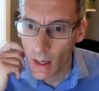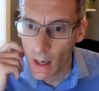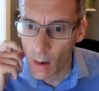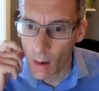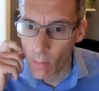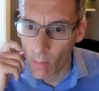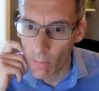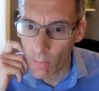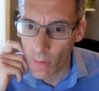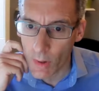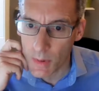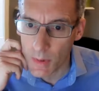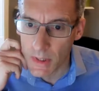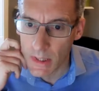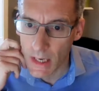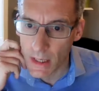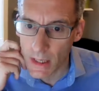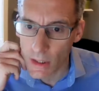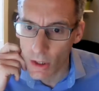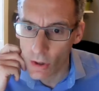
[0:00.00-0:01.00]
However, the yeah.
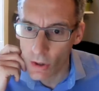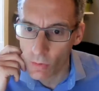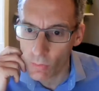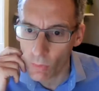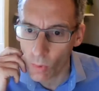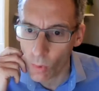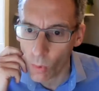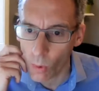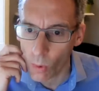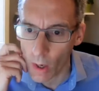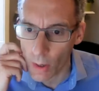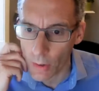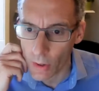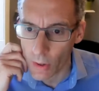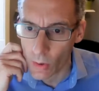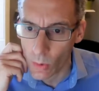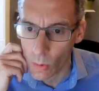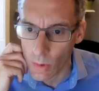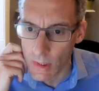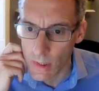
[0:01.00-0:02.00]
percentage of all other
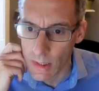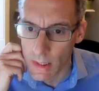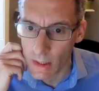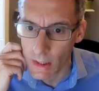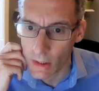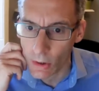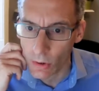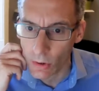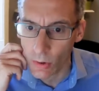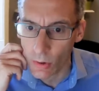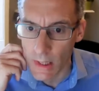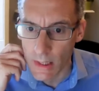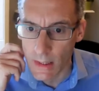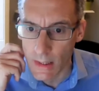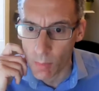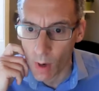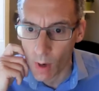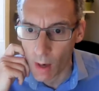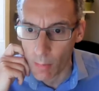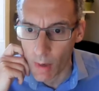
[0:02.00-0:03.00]
causes increased
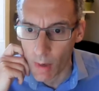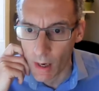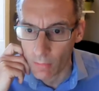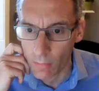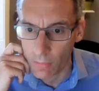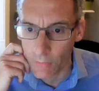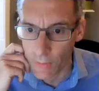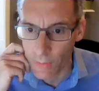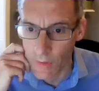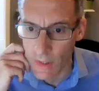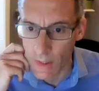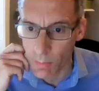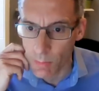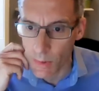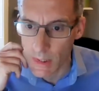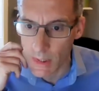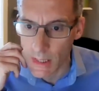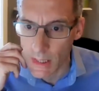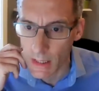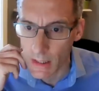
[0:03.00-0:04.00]
by about fifteen
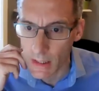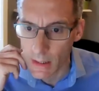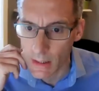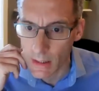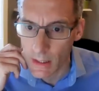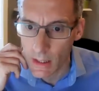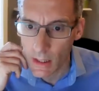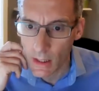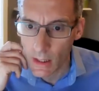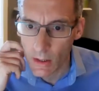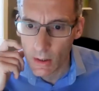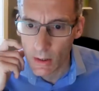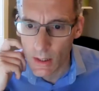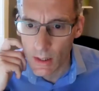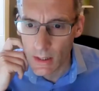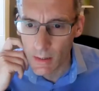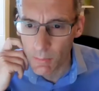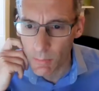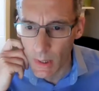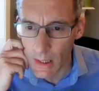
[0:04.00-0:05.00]
percent. Could this
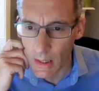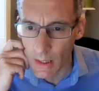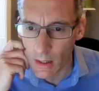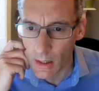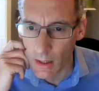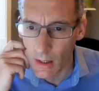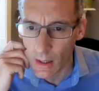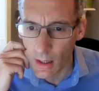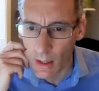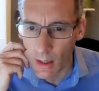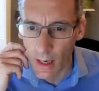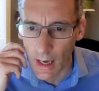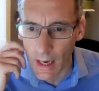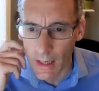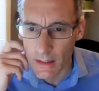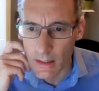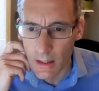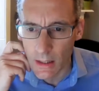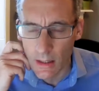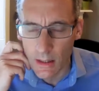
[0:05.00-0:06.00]
have been uh,
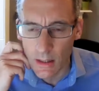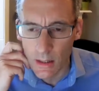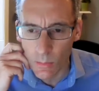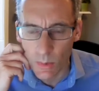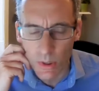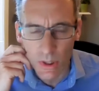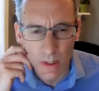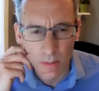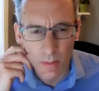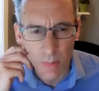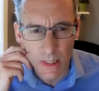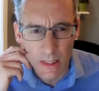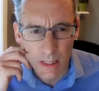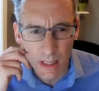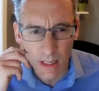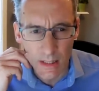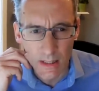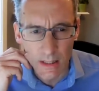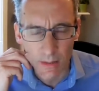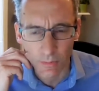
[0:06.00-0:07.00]
accidents that were just
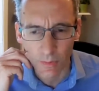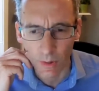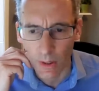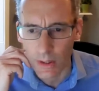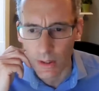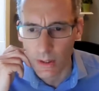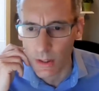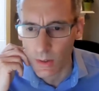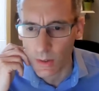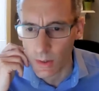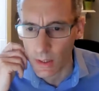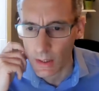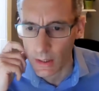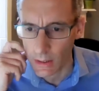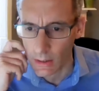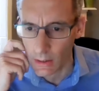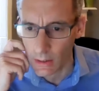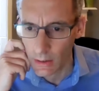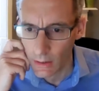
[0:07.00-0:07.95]
misclassified, do you think?